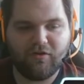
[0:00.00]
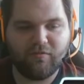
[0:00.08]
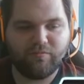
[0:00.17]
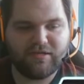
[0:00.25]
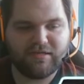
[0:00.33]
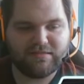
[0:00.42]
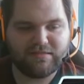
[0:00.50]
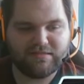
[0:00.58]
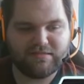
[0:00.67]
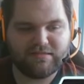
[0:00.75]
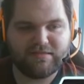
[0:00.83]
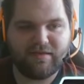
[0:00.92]
brings the
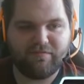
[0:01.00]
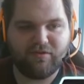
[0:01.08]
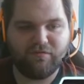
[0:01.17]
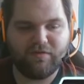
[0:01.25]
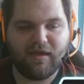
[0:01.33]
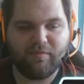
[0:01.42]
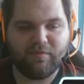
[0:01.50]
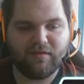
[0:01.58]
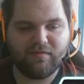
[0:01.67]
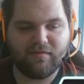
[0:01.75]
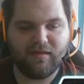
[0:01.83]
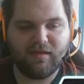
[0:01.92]
7 of
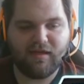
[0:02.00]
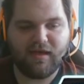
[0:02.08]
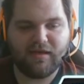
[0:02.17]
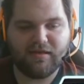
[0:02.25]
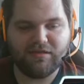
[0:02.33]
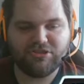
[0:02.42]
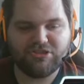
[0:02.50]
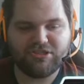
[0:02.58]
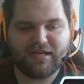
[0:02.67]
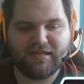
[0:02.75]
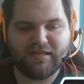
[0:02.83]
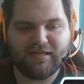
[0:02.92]
diamonds. I
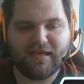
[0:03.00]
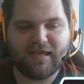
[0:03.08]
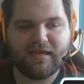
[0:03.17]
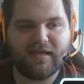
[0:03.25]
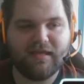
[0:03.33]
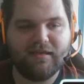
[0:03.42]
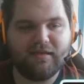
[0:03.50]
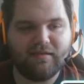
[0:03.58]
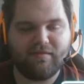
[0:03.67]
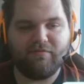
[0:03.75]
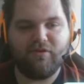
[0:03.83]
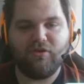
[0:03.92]
check it again, and
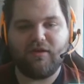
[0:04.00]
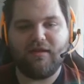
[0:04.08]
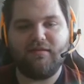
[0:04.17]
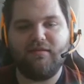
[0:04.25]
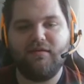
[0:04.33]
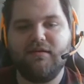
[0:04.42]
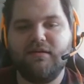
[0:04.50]
let's have a look at the